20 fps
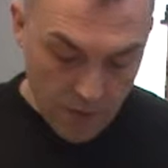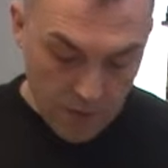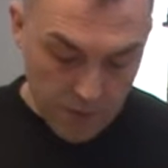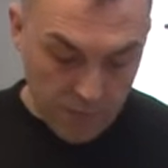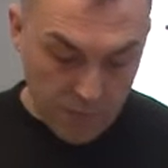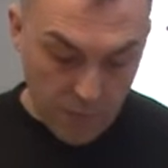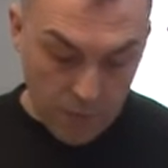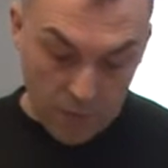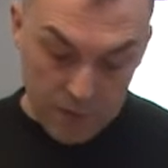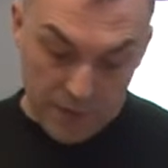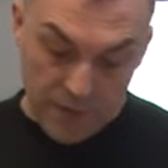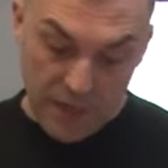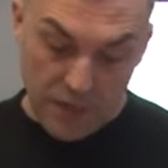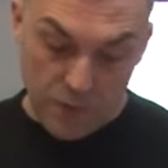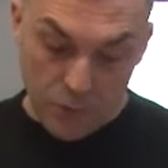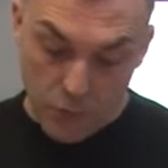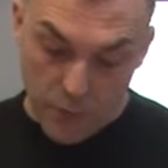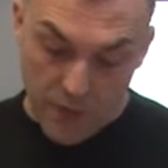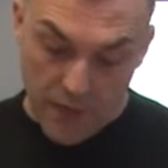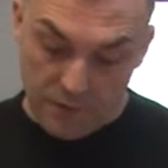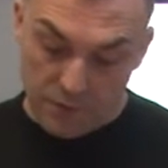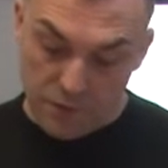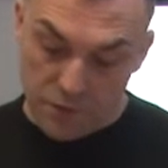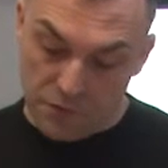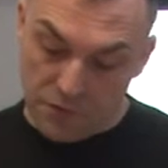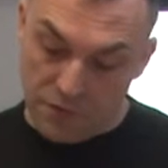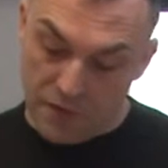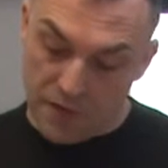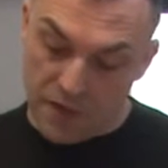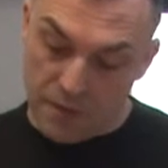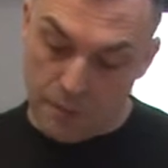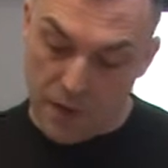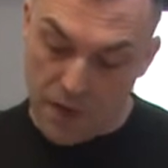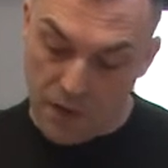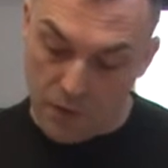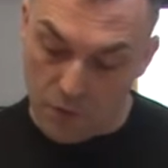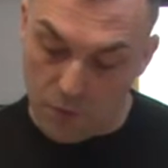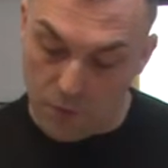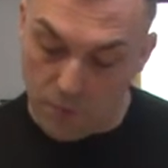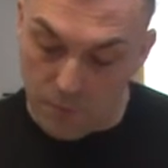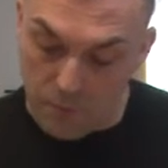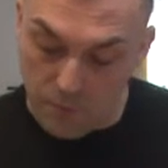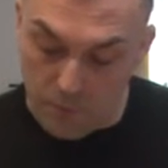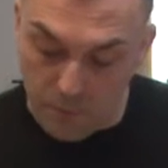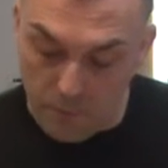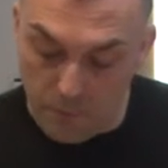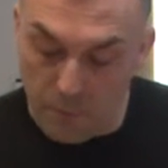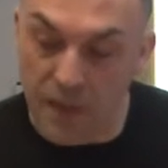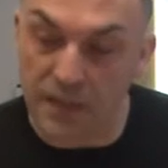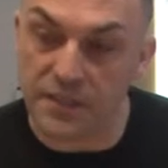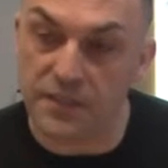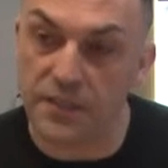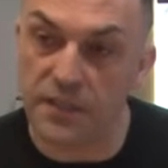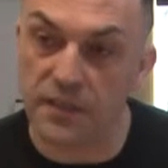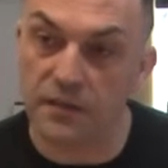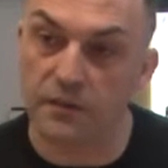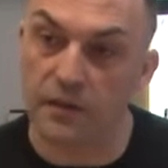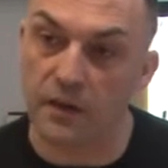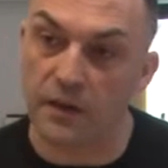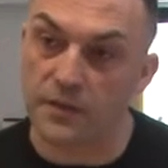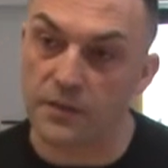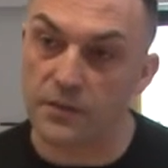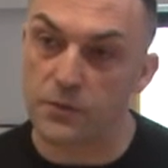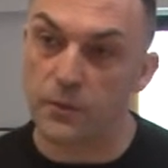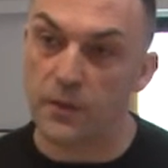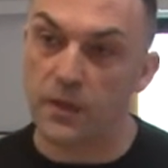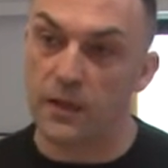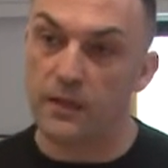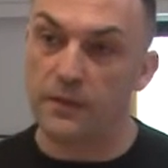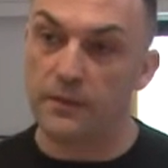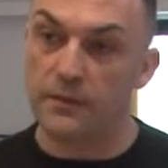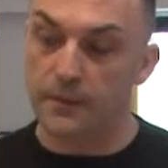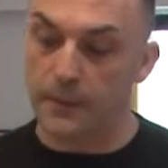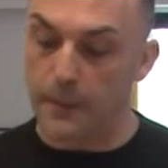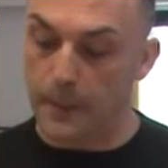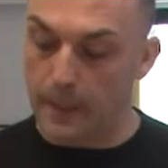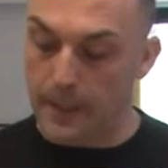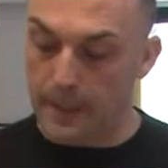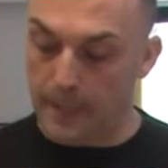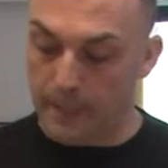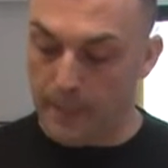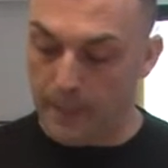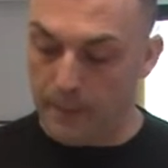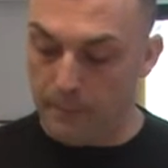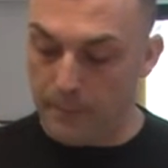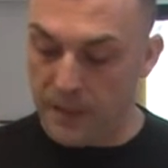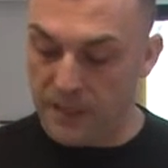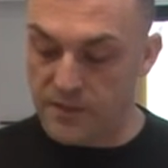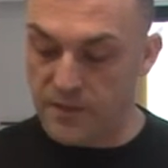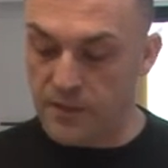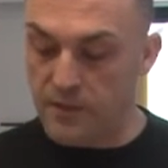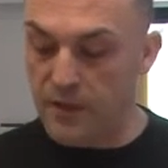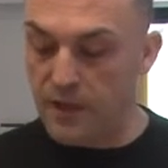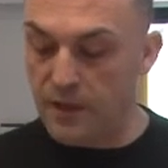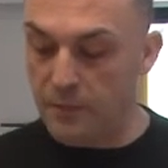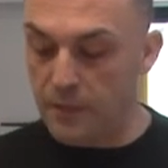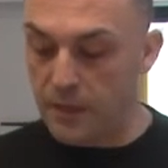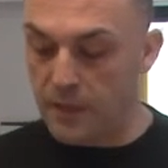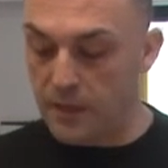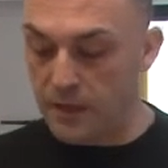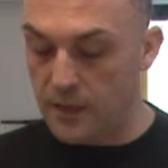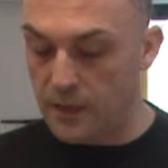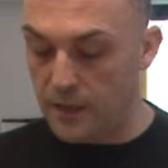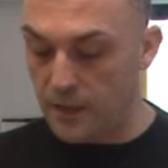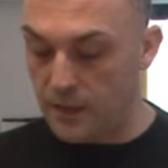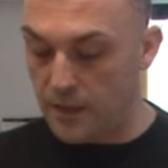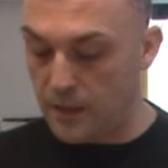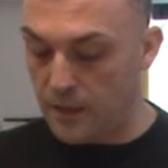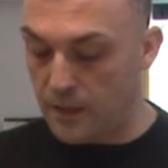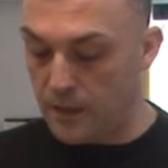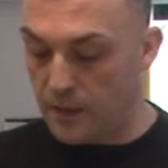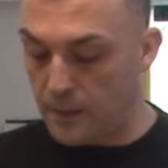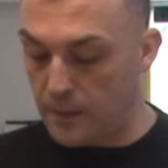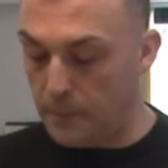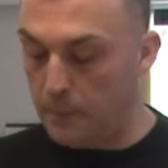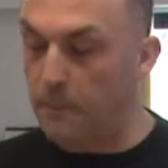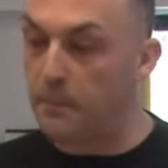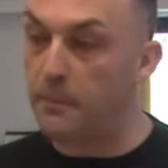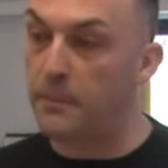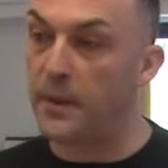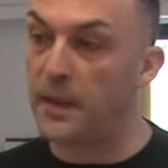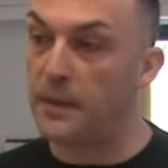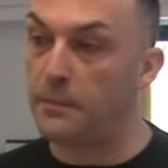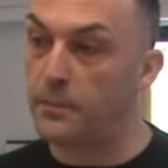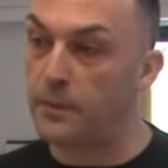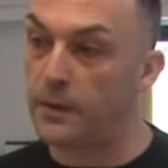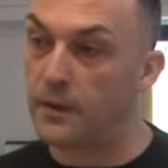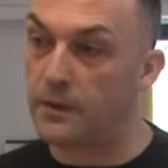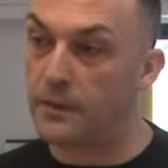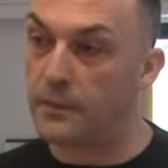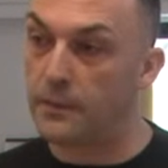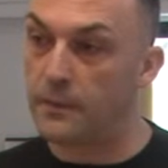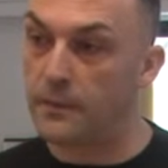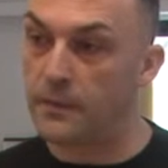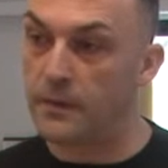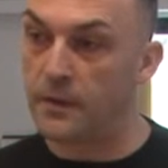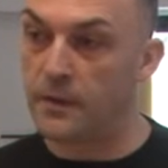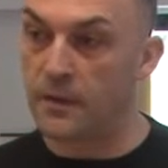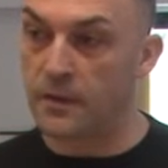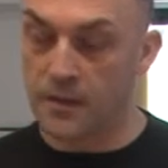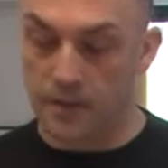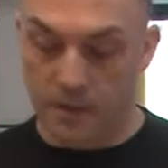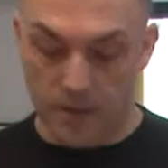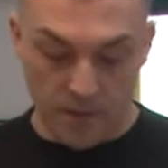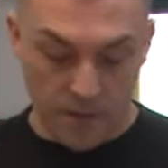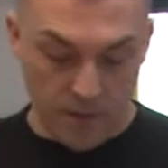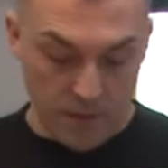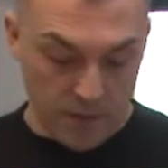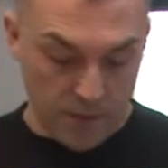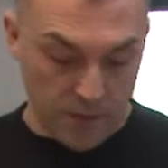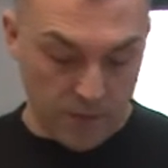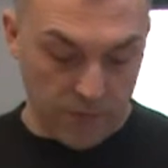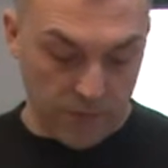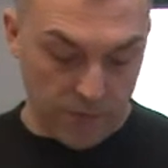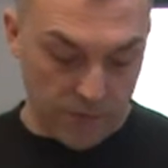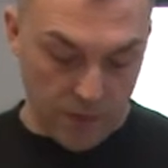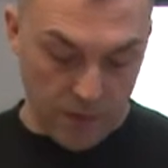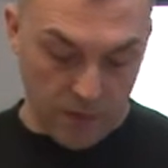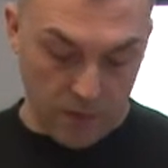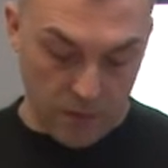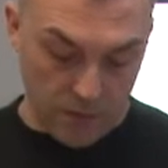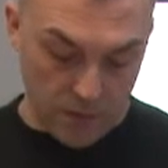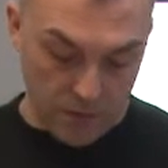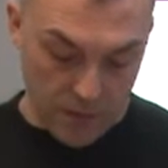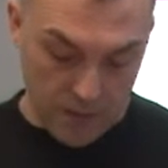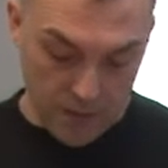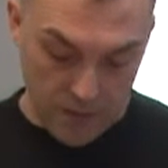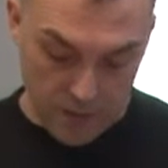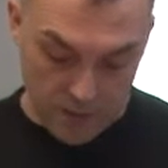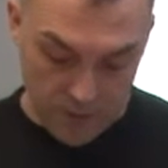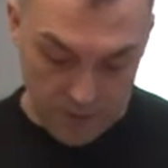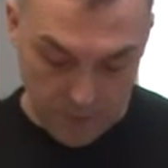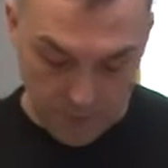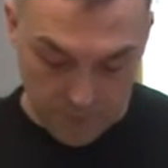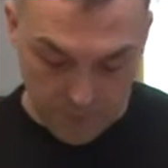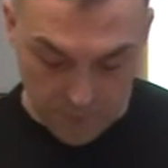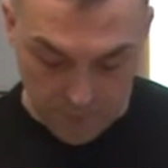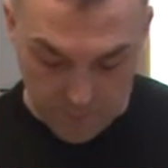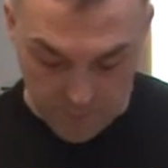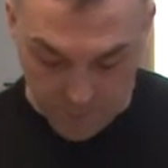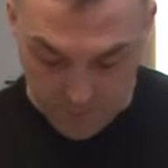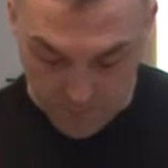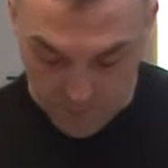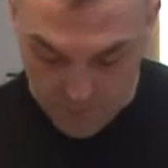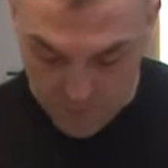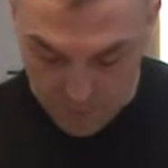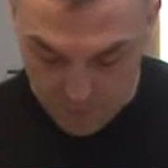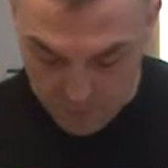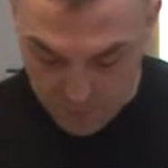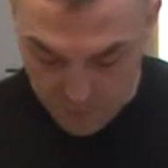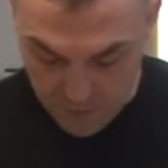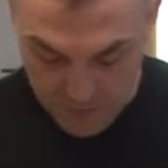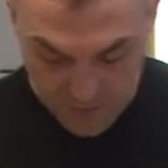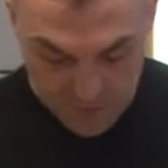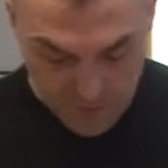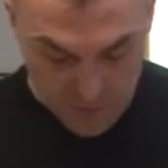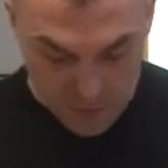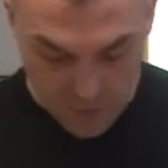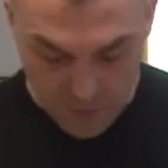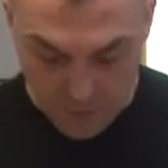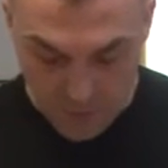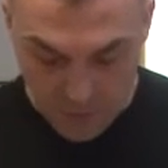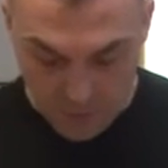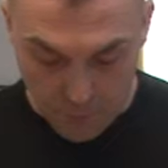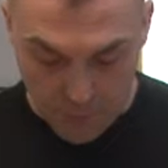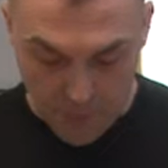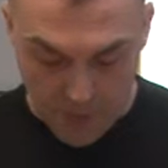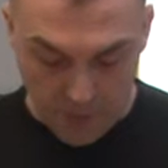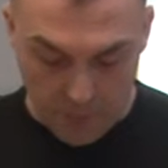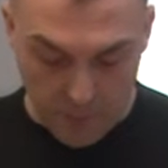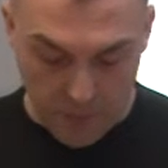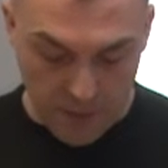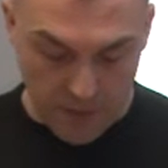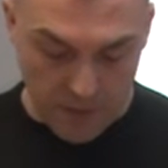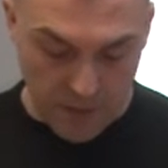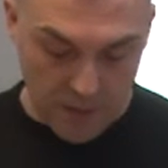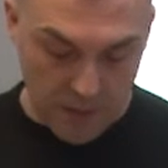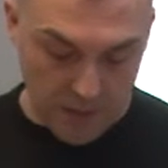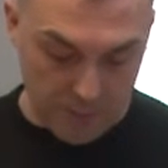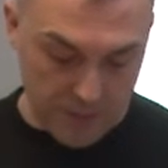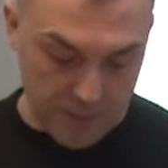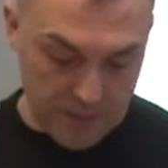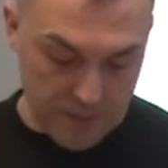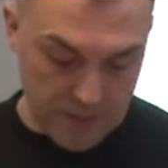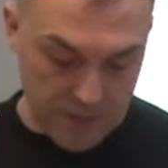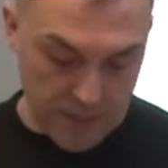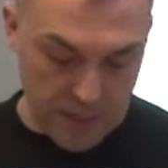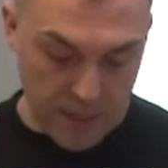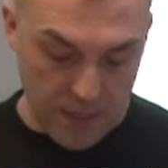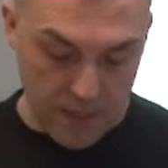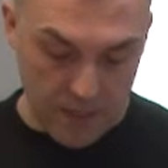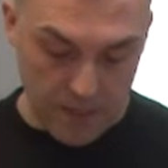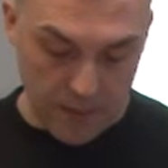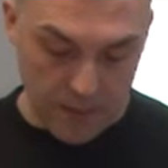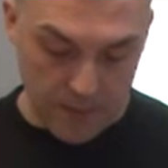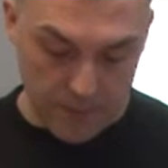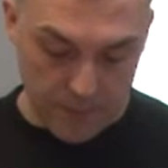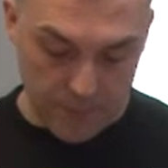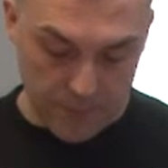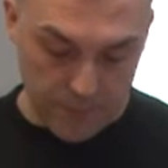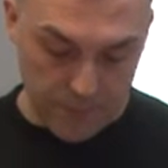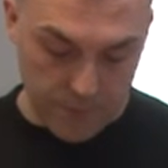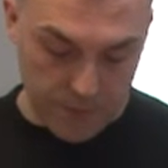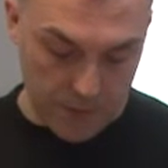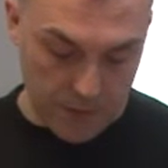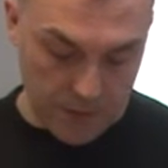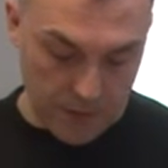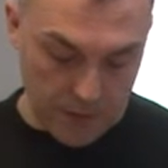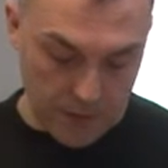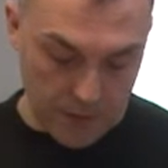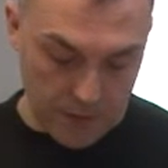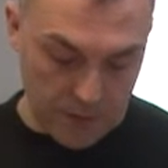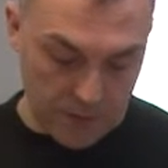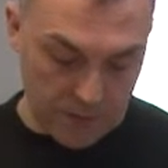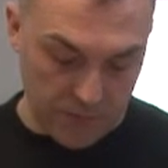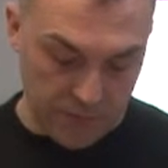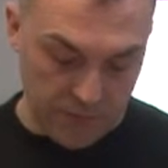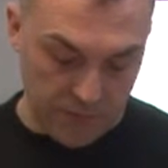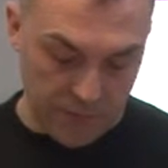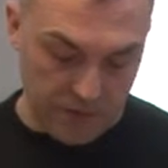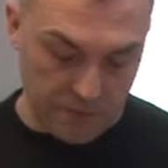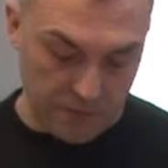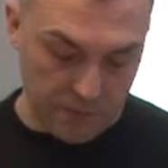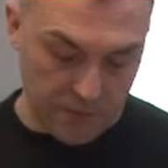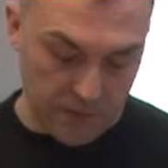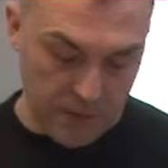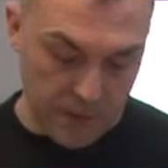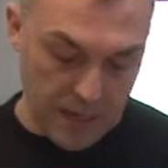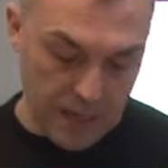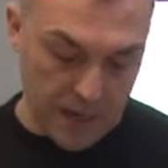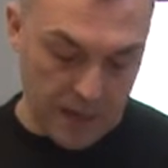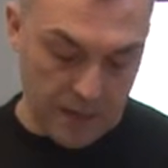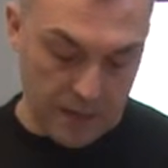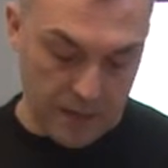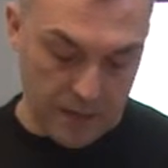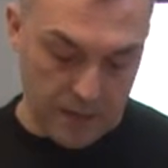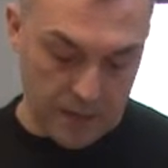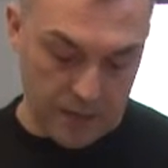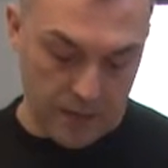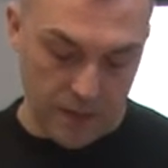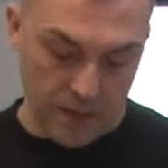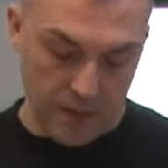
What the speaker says: So that we have to think about material as well. Material, I mean paper. So when I talk about paper, I'm saying something like